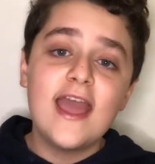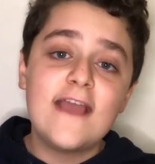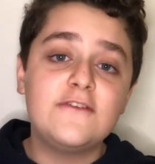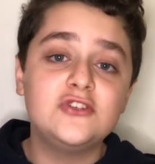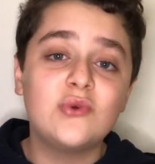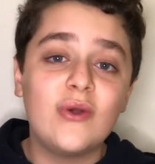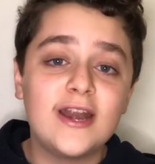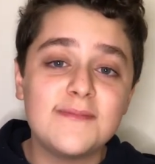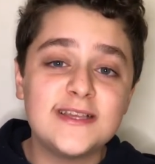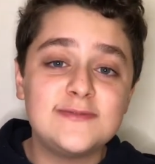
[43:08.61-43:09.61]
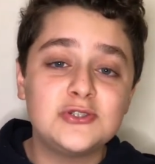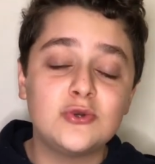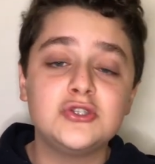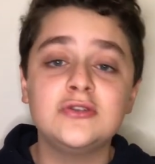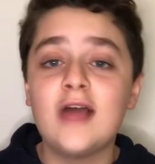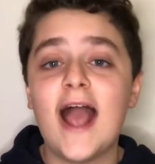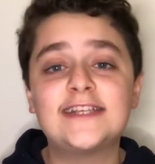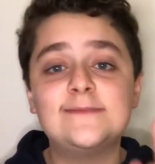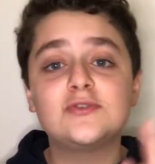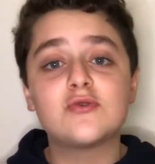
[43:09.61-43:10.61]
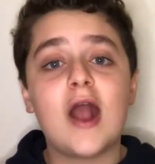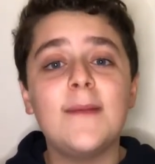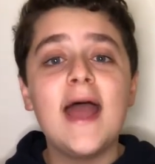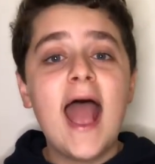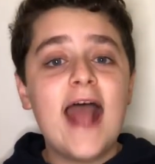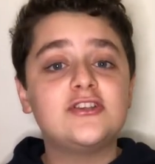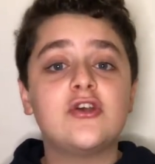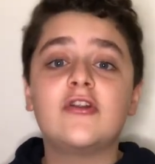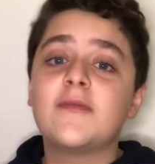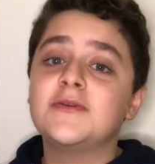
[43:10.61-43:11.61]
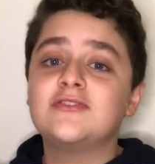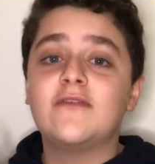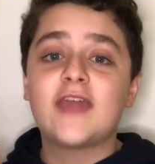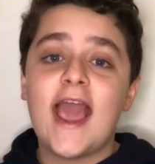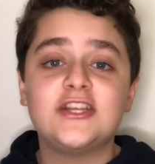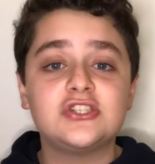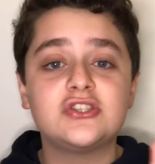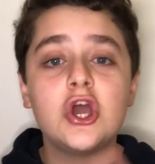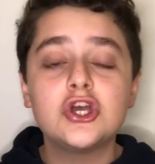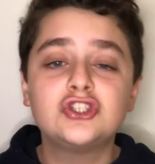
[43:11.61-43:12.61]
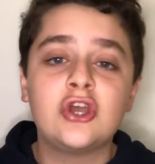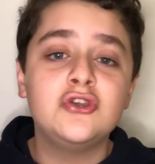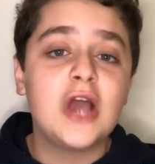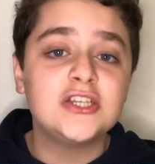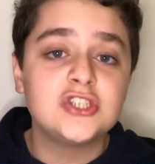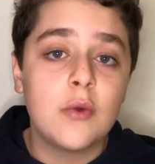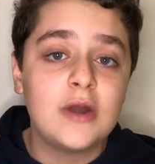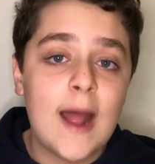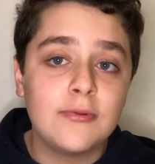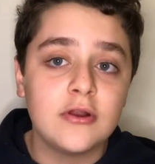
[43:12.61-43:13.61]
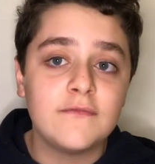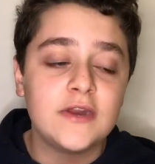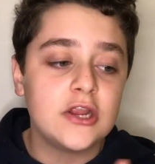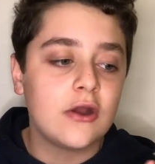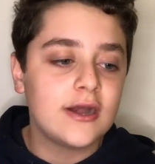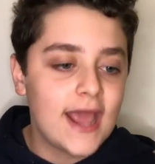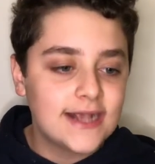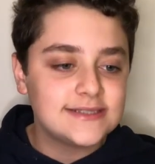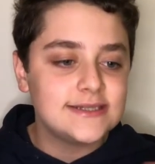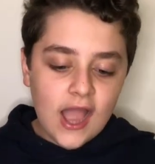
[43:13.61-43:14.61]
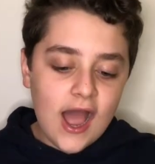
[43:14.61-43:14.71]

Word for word: If you enjoyed it, please be sure to like, subscribe and turn on the post notifications so you guys know when I upload a video next.